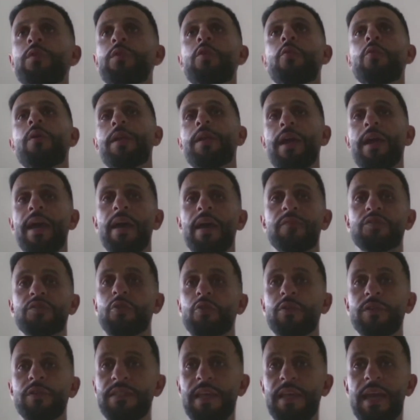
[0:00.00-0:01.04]
don't want to have
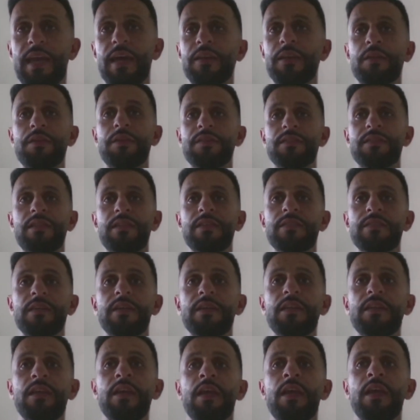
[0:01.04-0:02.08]
towards the end of the
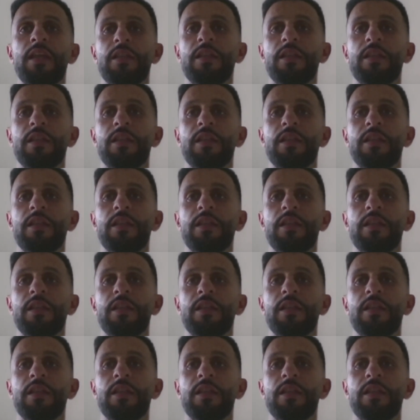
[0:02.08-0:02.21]
season.